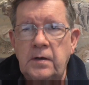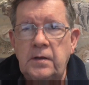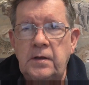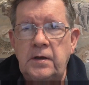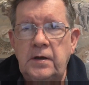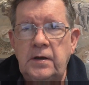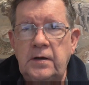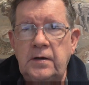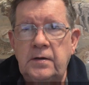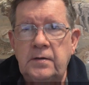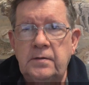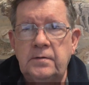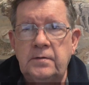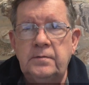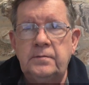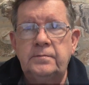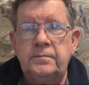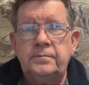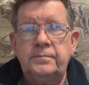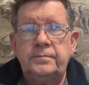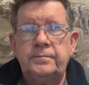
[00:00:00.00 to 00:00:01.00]
the
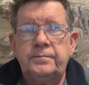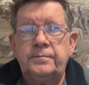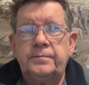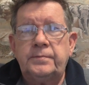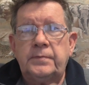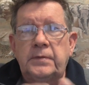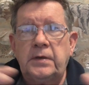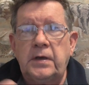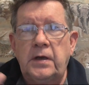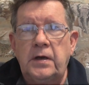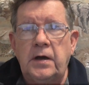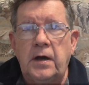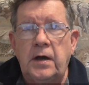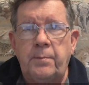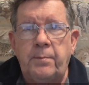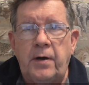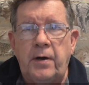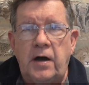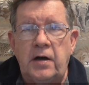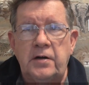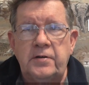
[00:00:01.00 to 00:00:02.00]

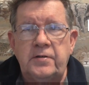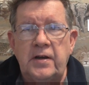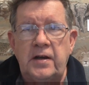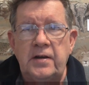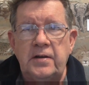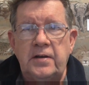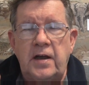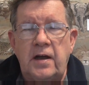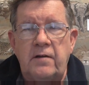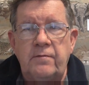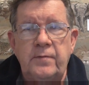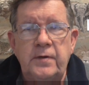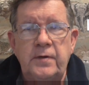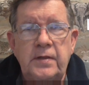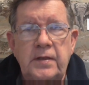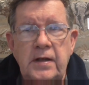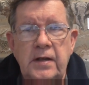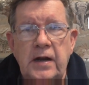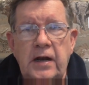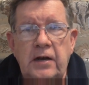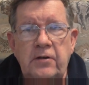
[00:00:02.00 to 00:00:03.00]
apartheid
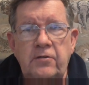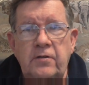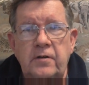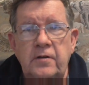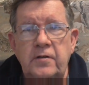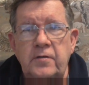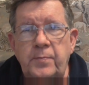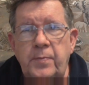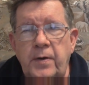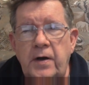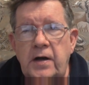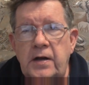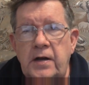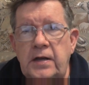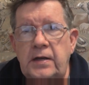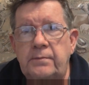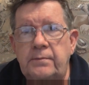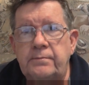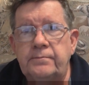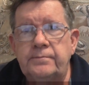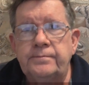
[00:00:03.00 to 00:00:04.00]
government, the Nationalist
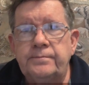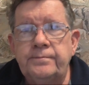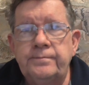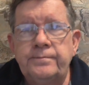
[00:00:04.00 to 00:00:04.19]
Party,